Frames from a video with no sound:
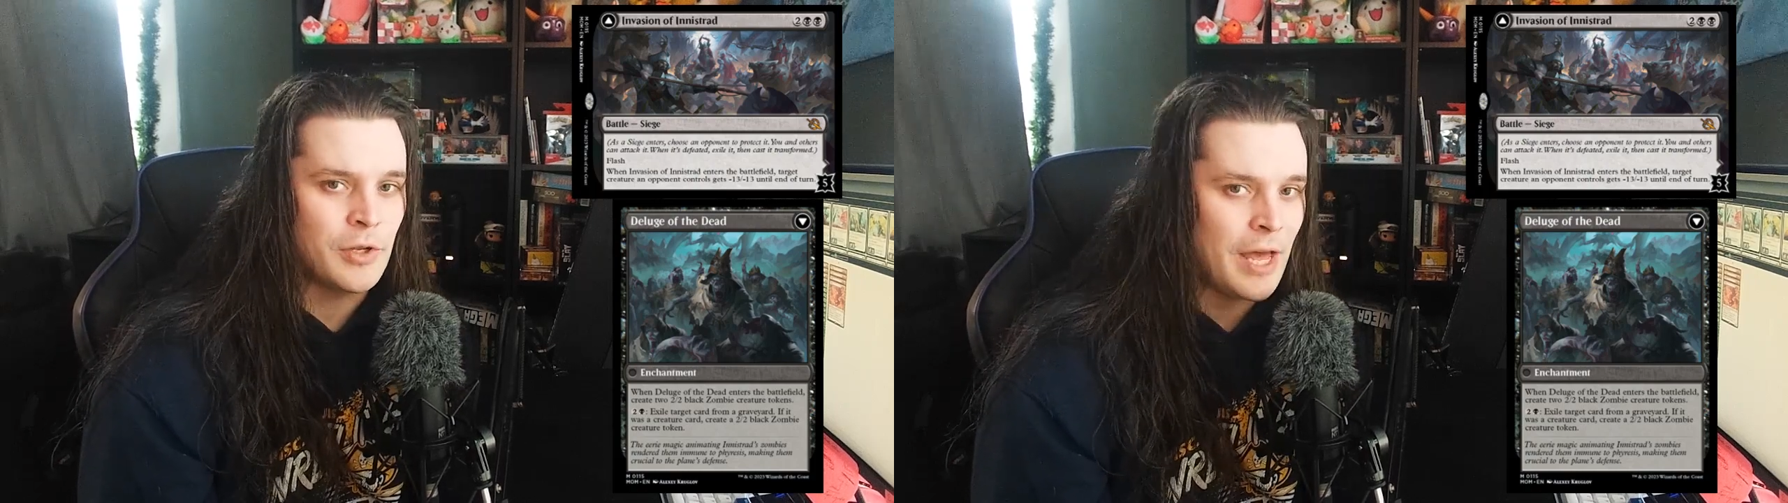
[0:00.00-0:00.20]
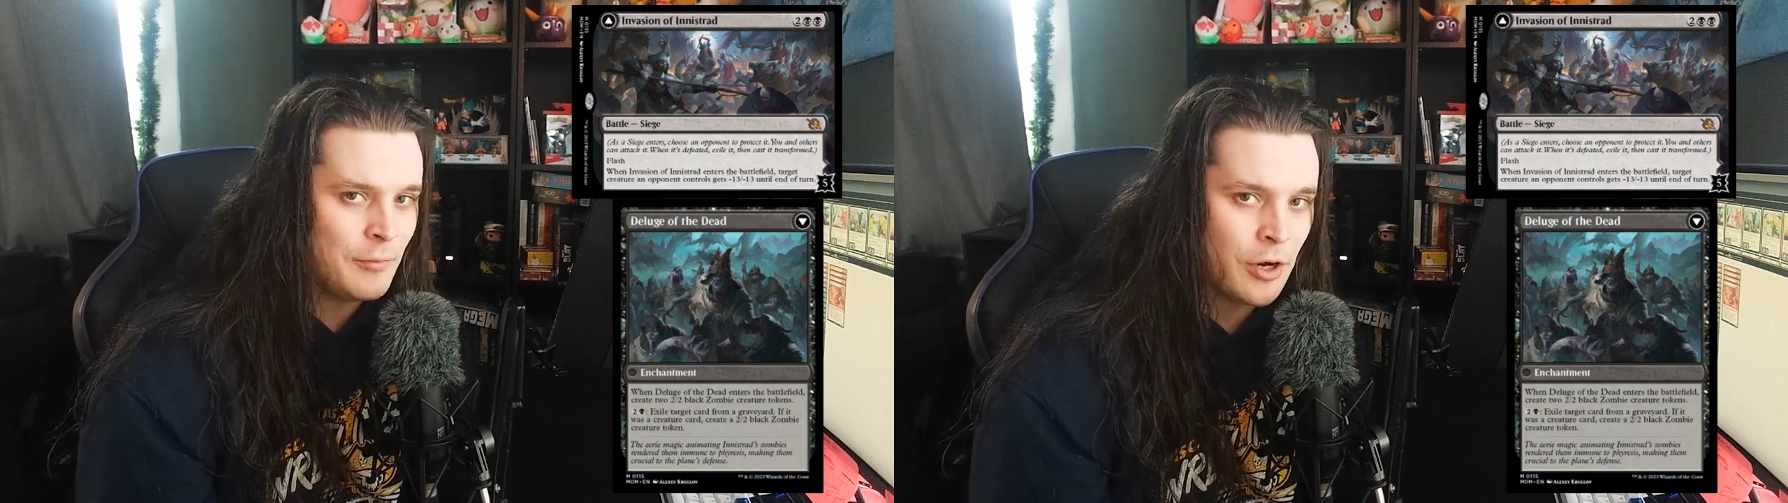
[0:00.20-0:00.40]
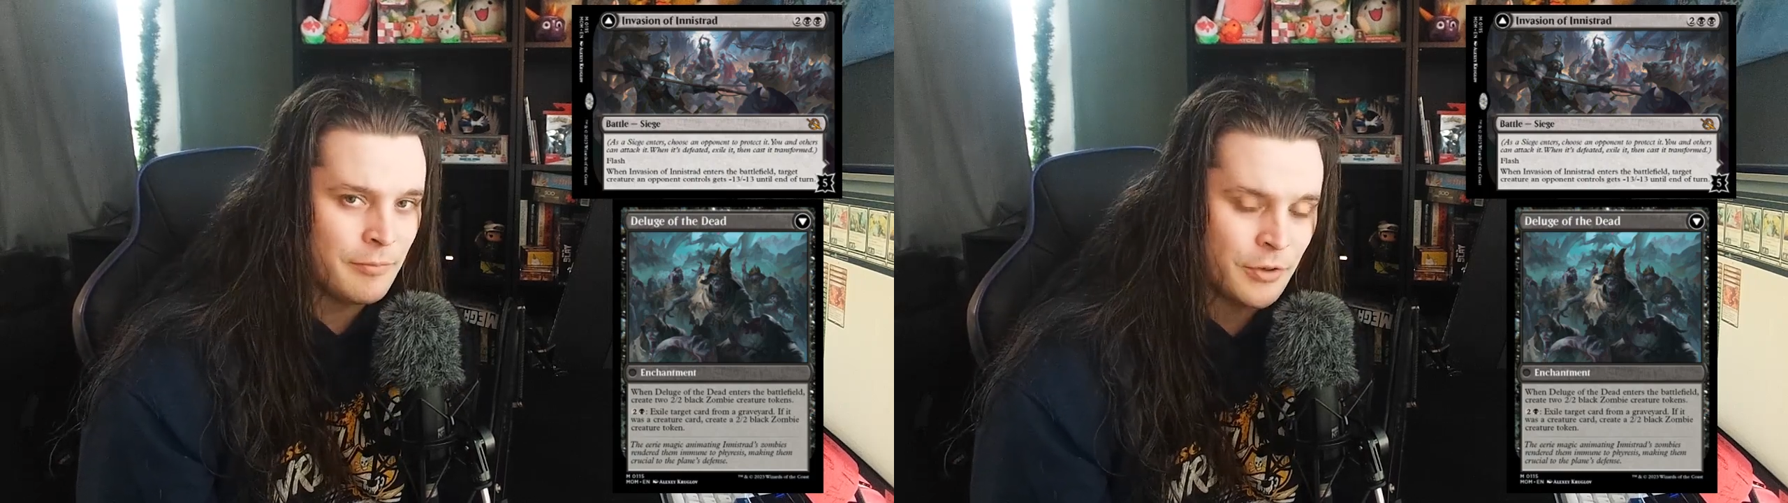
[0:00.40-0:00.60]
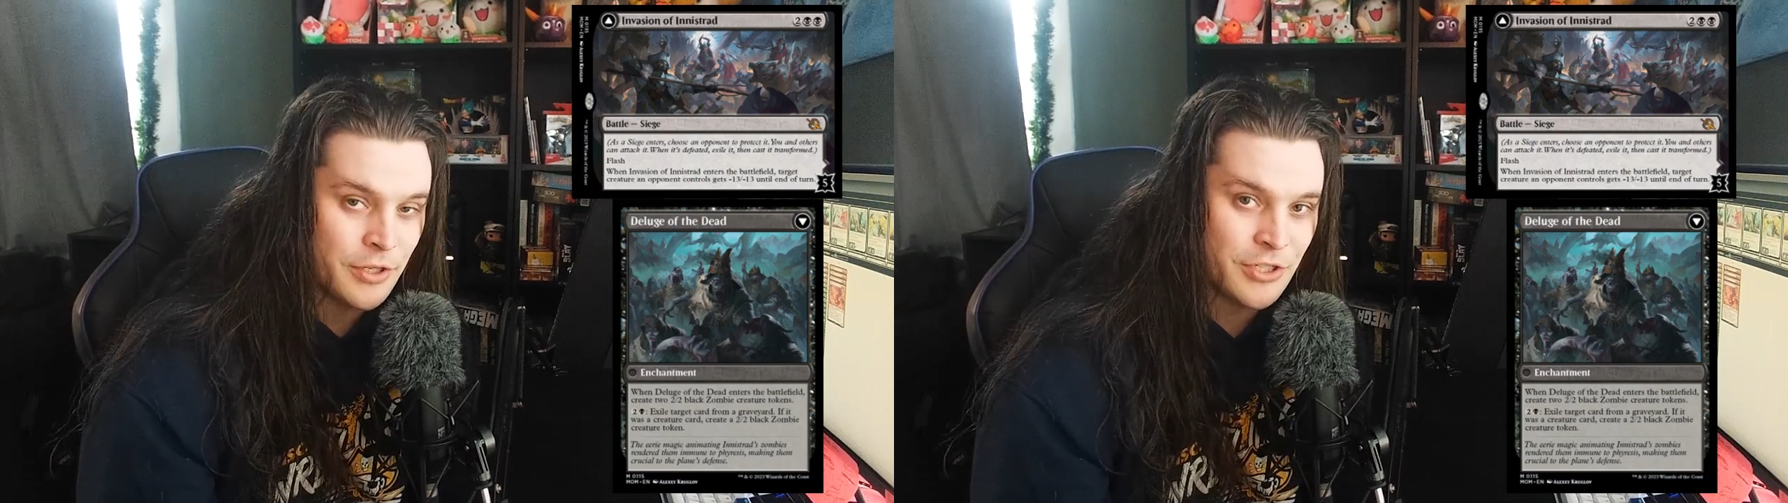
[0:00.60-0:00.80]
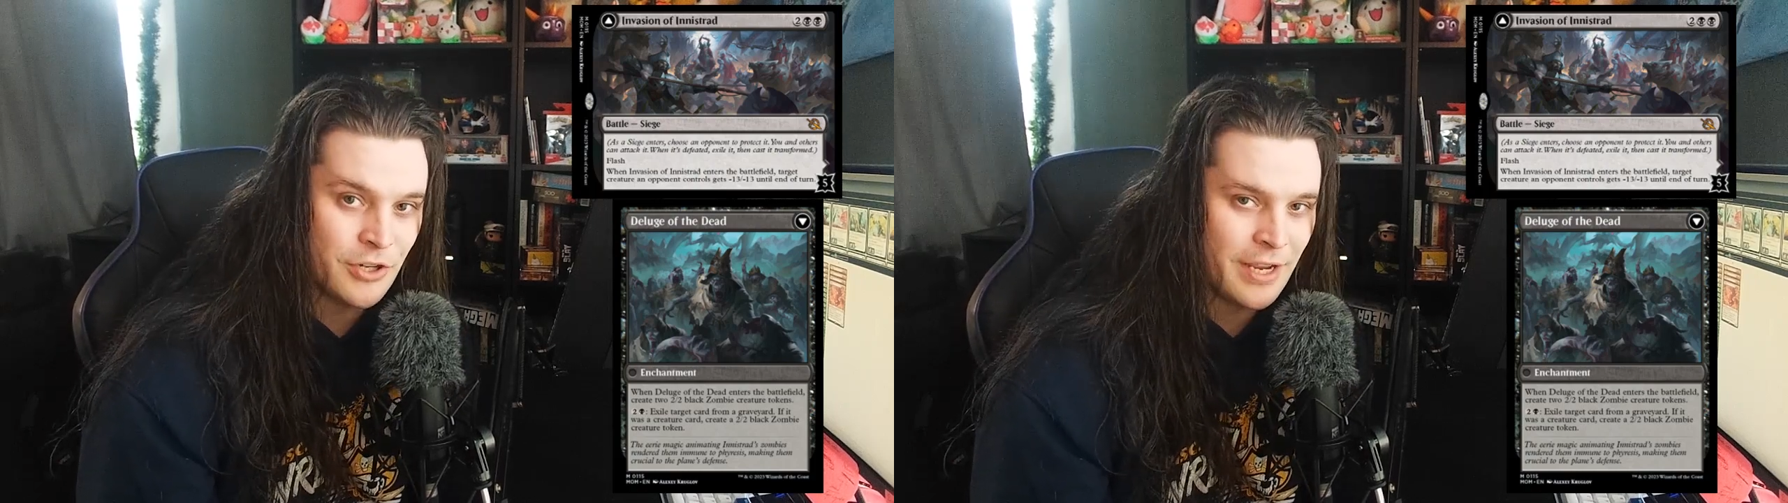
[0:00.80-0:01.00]
library and put it
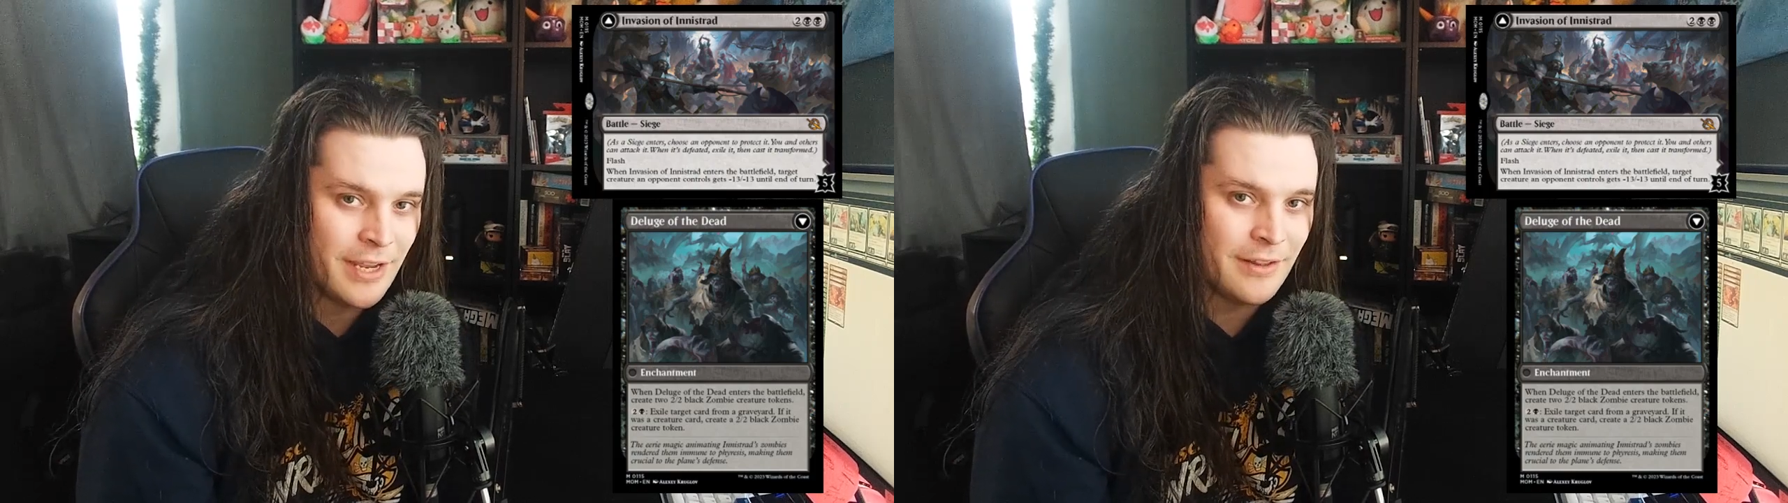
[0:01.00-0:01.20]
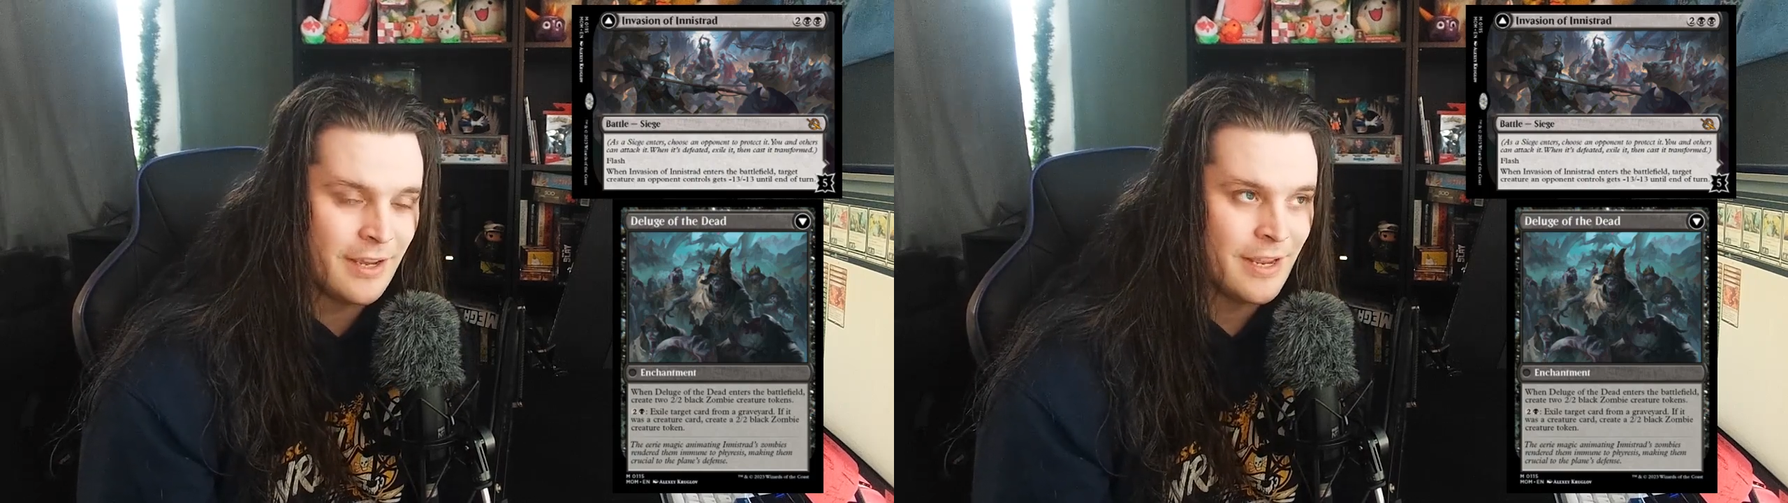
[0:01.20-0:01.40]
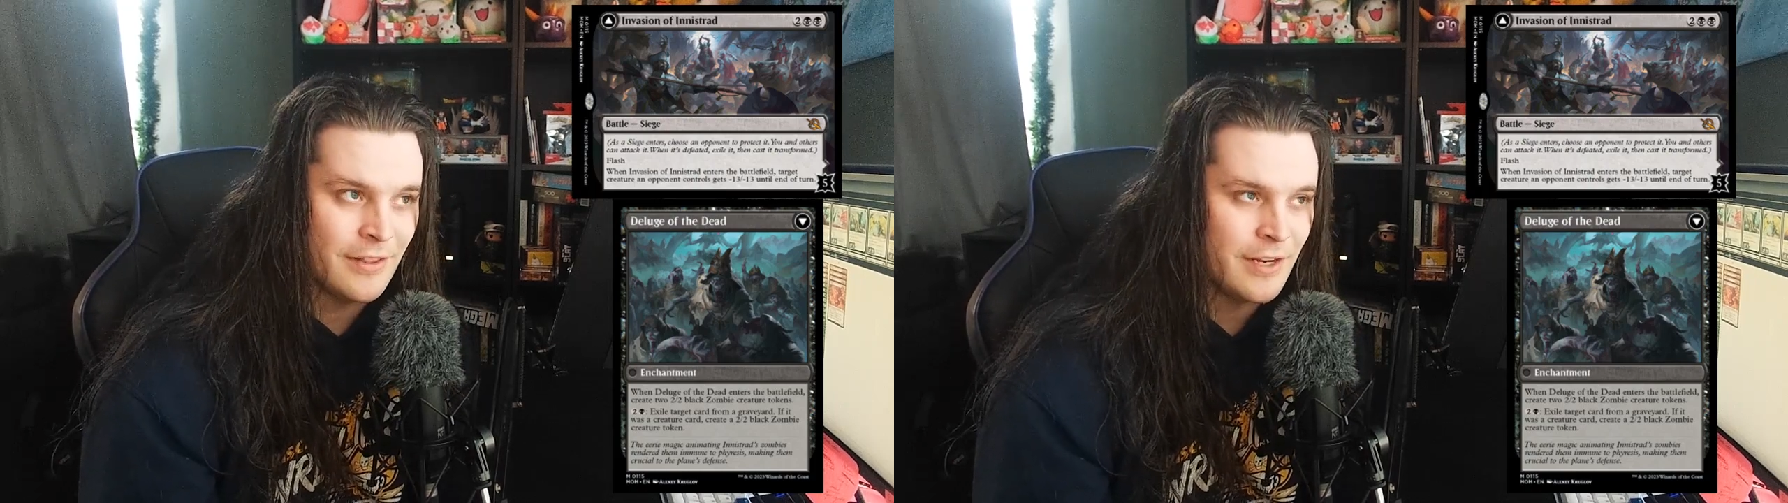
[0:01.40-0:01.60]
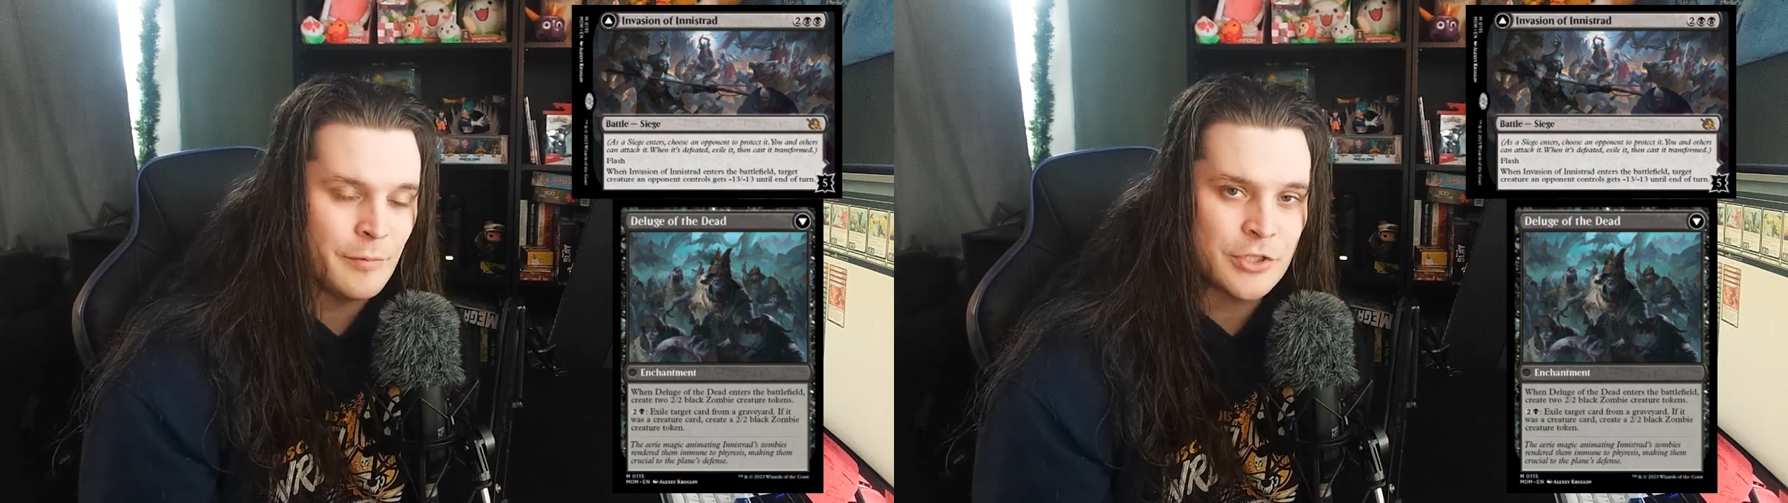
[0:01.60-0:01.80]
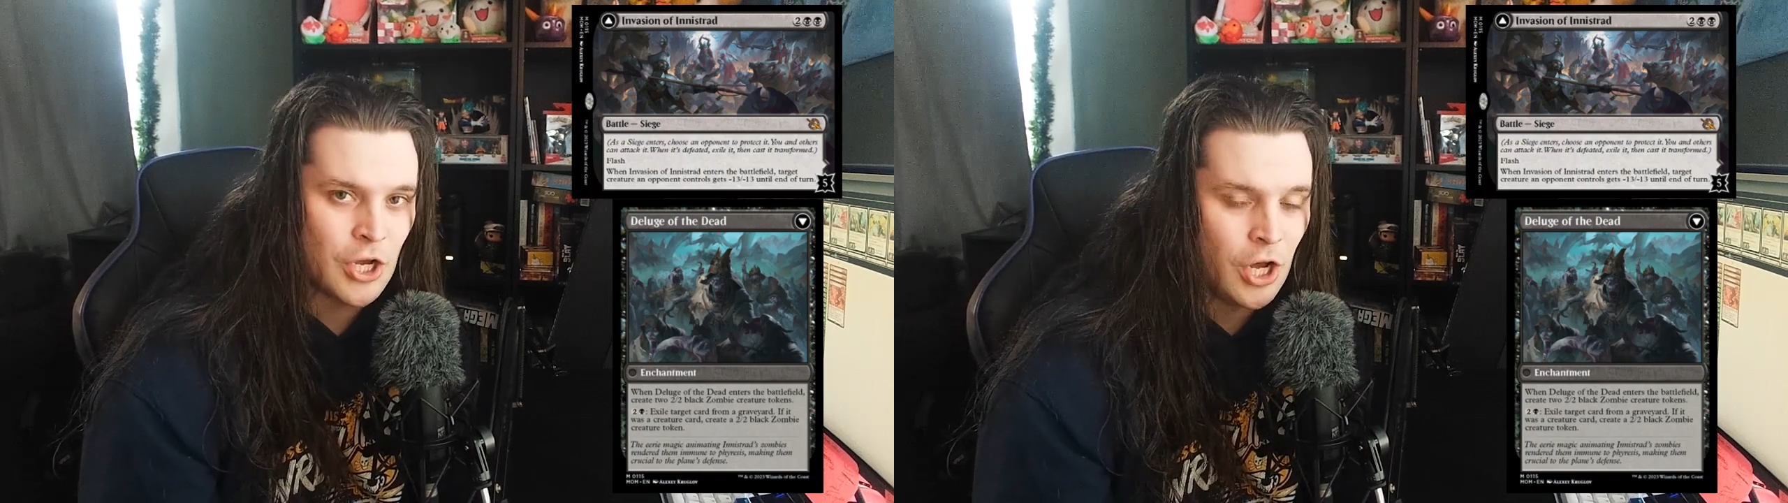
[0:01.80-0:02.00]
into your hand like
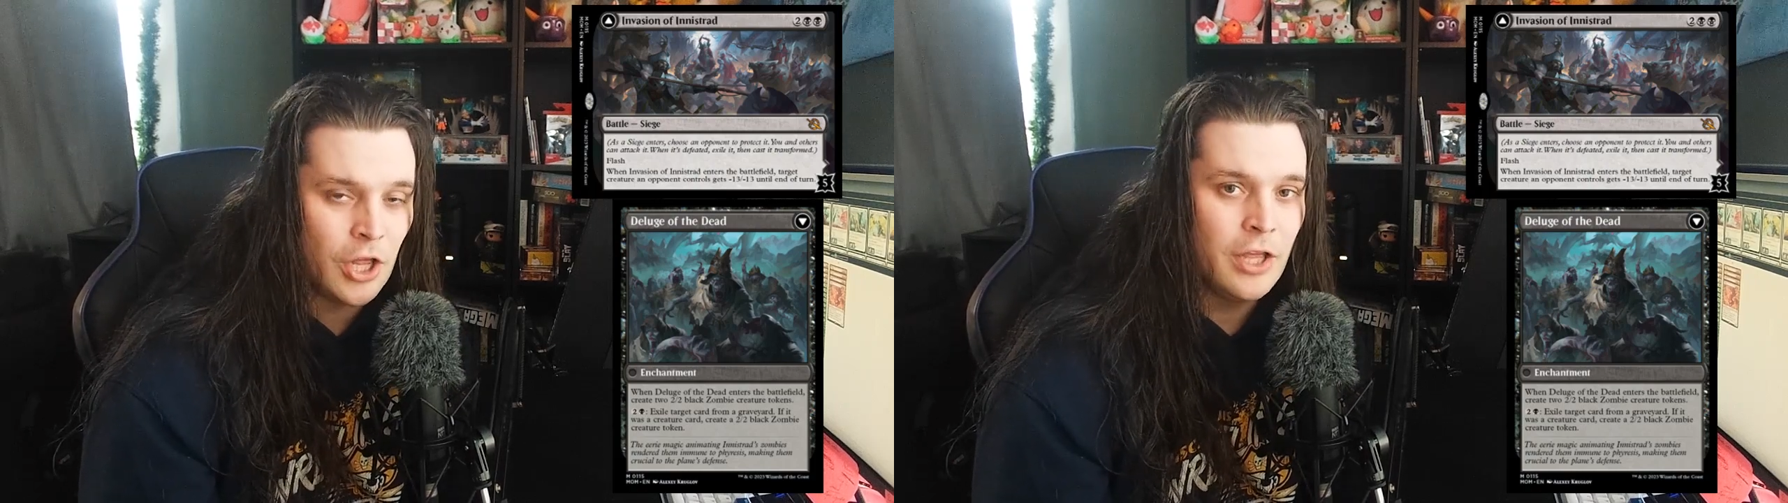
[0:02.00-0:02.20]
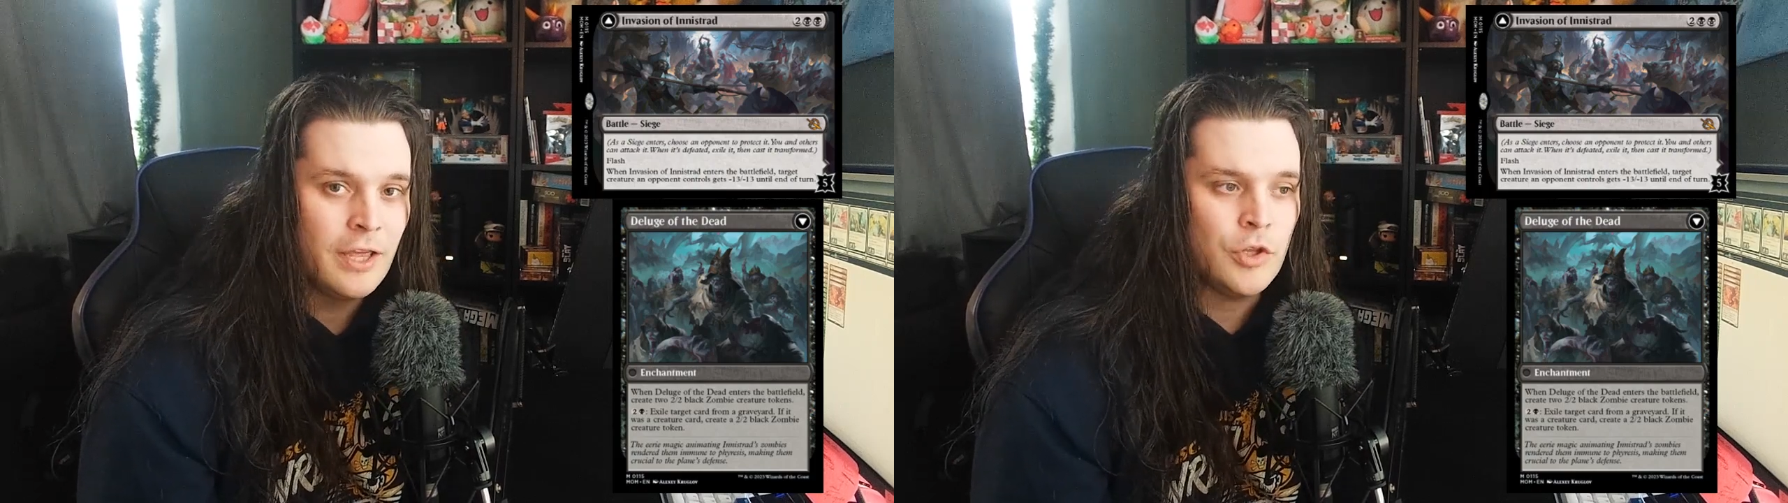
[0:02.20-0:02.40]
Eladamri's Call,